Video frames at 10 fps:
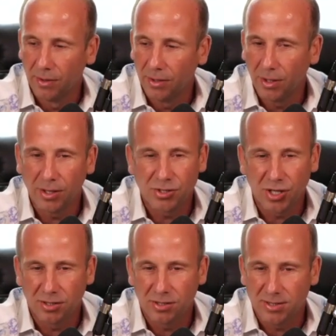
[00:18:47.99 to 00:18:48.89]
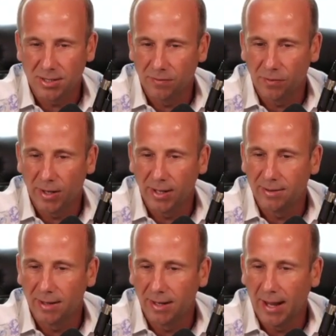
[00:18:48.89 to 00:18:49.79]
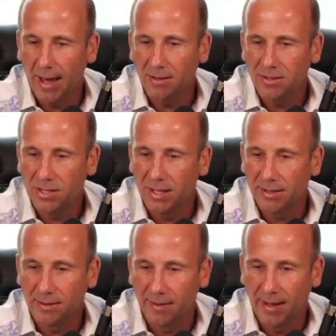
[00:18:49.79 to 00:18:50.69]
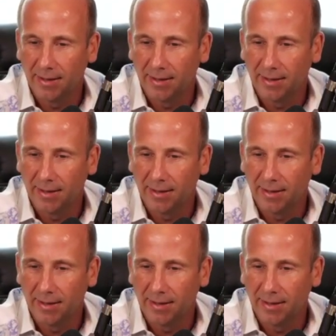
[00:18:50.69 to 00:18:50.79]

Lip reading: You don't judge yourself for anything. How did you get to that?